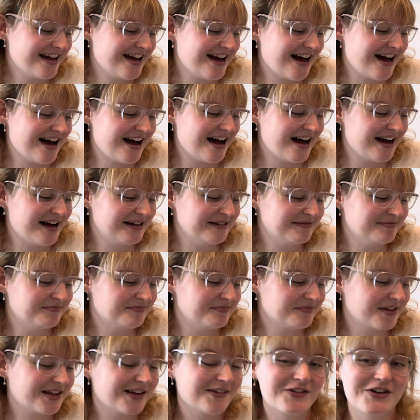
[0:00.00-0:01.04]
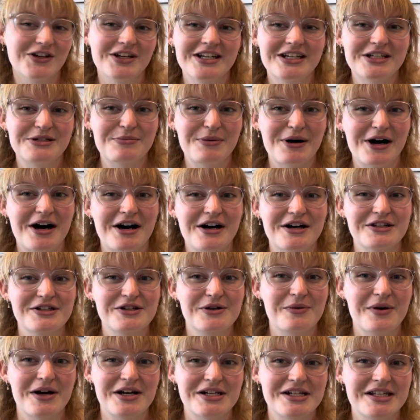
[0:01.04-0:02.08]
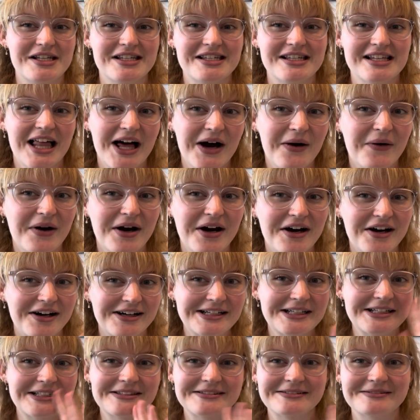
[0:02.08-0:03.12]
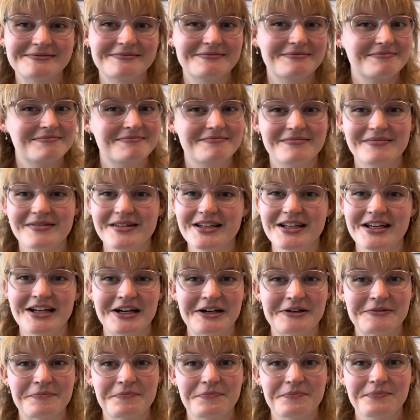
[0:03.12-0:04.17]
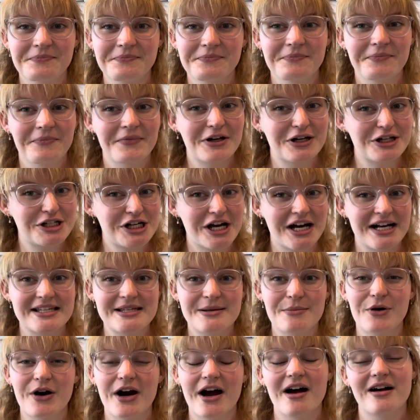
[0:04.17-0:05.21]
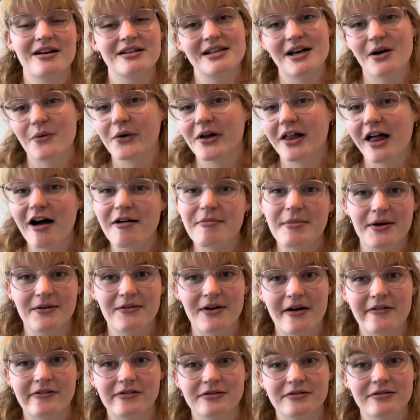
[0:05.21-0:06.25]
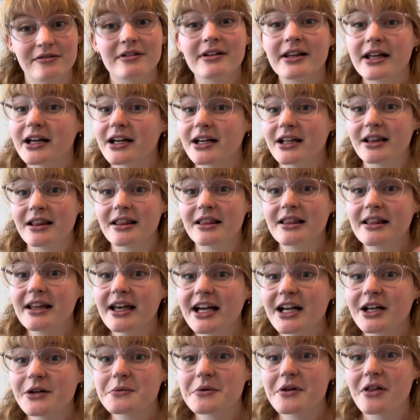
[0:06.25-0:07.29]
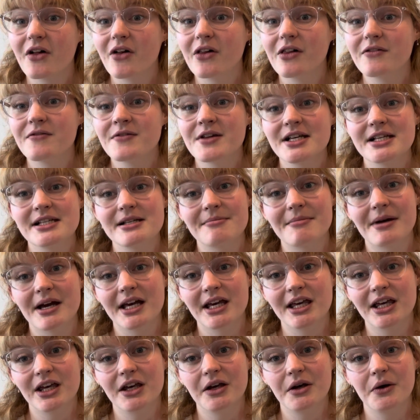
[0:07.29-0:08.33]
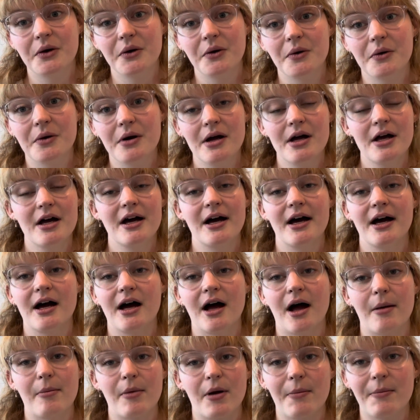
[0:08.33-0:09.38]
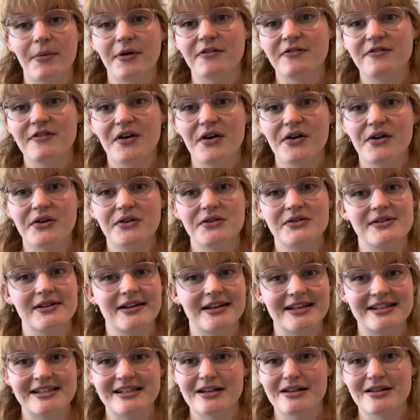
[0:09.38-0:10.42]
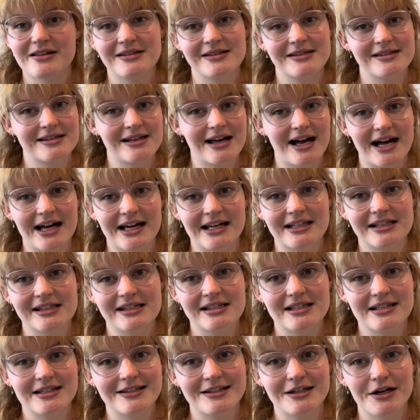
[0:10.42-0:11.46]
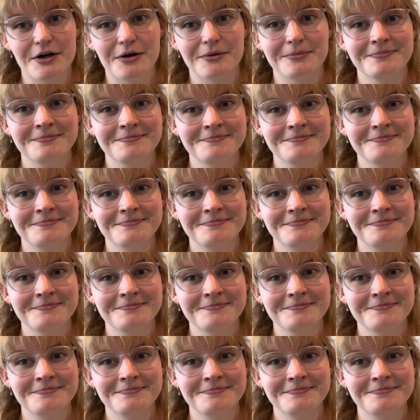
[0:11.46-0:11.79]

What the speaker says: if you need to pause or watch this slower, or, you know, check somewhere else, I will have my Ravelry linked with all of these in my queue. I'll put photos, links to the designs, so